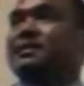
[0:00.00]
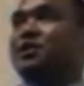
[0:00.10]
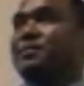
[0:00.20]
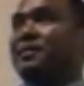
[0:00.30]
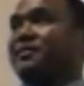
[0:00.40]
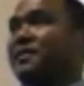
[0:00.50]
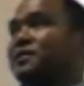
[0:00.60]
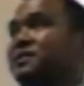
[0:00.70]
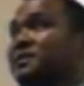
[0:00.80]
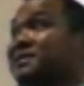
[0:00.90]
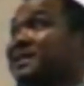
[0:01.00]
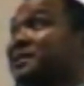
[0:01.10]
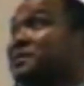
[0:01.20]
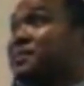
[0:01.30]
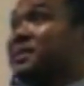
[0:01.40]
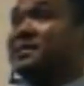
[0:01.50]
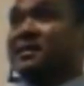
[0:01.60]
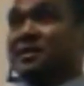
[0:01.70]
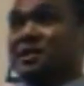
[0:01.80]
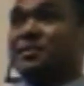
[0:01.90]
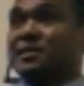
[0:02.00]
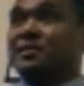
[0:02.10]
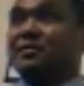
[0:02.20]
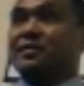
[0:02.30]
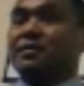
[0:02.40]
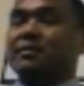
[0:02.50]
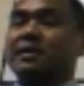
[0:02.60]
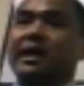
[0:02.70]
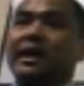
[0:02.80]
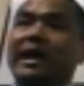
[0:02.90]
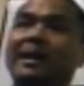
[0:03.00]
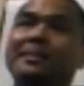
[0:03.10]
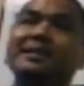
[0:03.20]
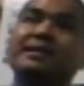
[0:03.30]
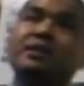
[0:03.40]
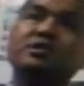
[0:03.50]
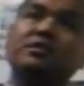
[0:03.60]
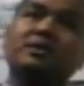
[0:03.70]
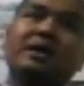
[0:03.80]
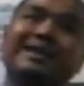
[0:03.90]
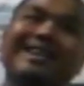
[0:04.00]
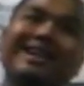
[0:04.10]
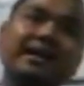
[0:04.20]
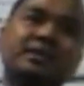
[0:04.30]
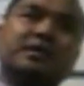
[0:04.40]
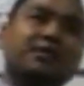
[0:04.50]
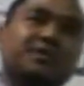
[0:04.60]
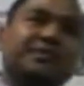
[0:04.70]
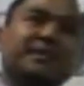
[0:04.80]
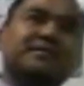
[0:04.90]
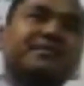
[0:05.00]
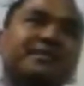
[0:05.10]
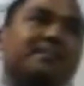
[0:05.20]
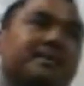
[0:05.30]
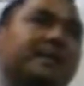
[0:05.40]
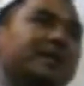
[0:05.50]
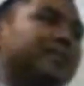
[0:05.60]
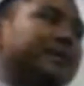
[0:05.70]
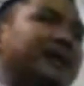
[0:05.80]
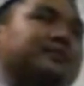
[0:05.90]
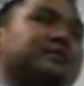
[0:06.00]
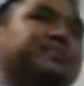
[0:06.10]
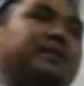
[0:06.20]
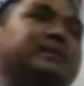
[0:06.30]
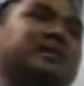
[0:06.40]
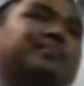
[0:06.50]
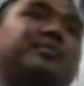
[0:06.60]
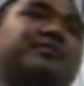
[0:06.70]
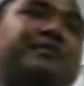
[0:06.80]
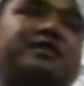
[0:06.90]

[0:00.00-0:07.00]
is I'll teach you my favorite skills, how to speak to customers on the phone And I'm going to teach you not how to talk to your friends and family, but how to speak to them